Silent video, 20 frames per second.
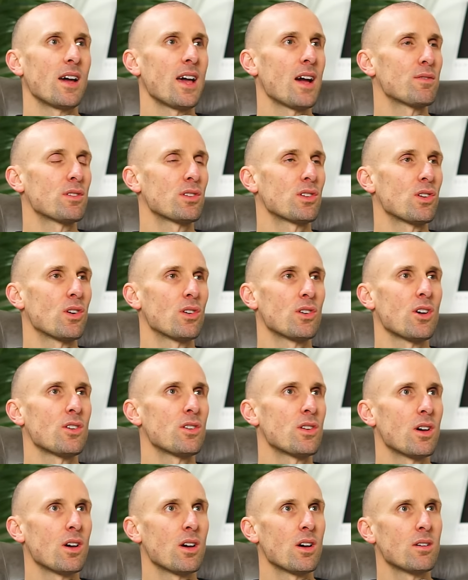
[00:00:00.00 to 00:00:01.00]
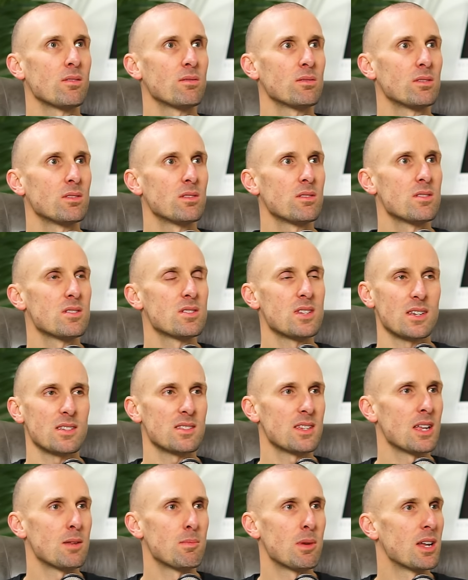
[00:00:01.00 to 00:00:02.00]
haven't gone under
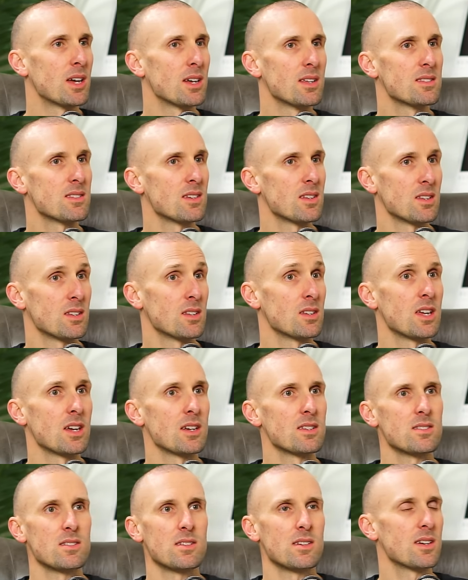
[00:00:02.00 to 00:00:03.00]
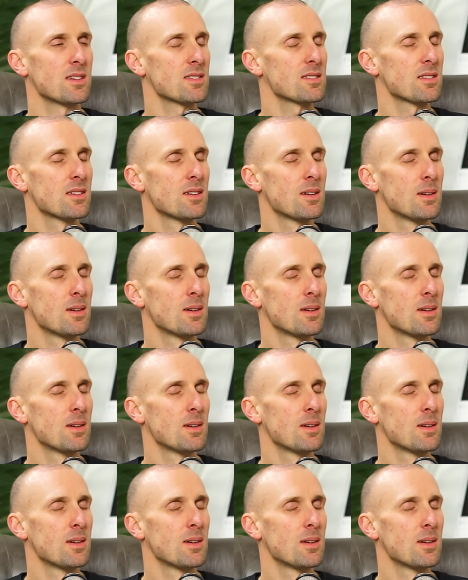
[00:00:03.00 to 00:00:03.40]
16 minutes in years and years.